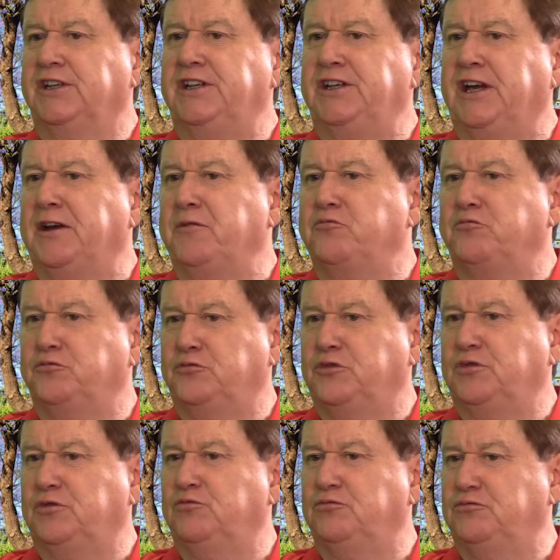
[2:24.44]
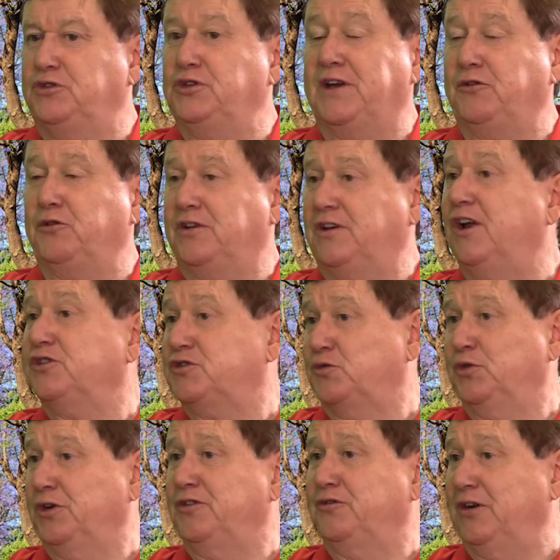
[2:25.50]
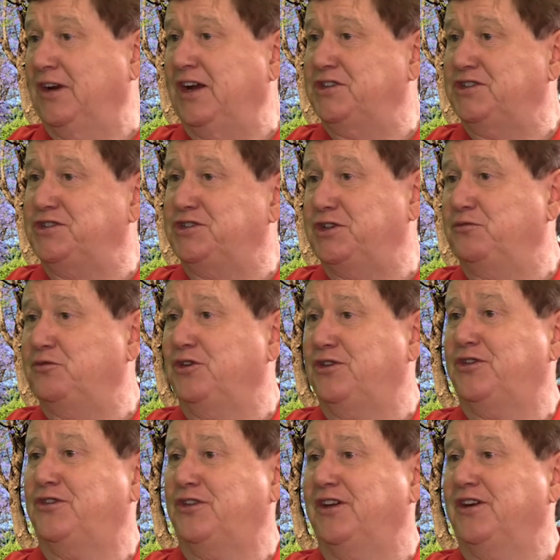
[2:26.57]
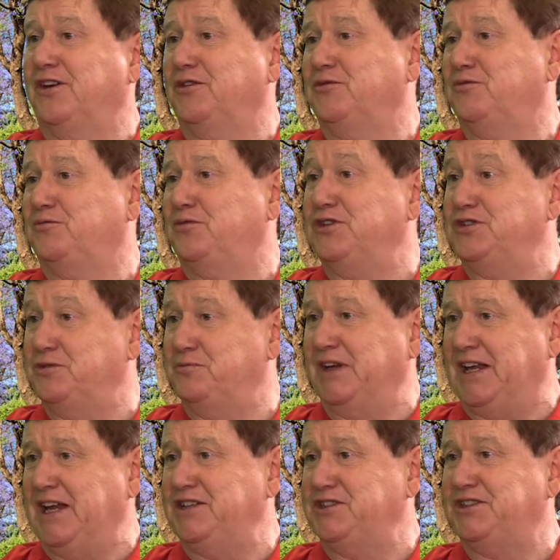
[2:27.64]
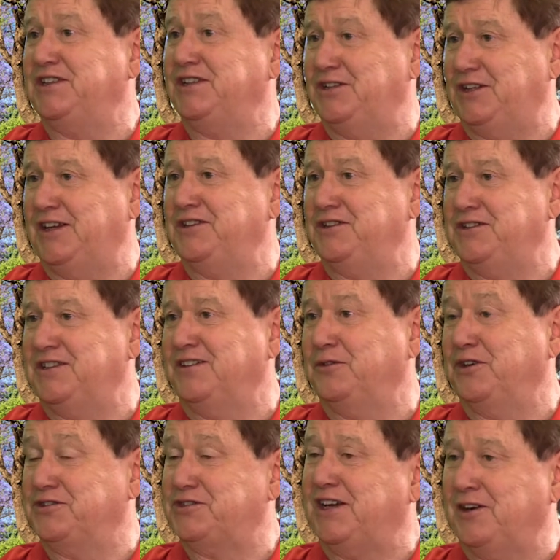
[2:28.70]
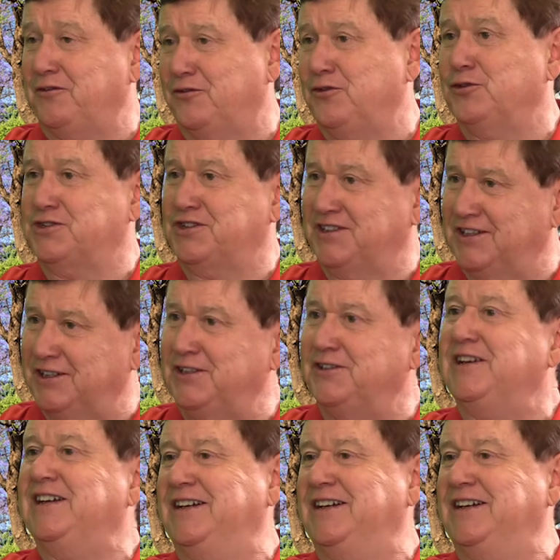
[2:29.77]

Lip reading: you had a close working relationship with Bridget McKenzie, and when I say unfortunately,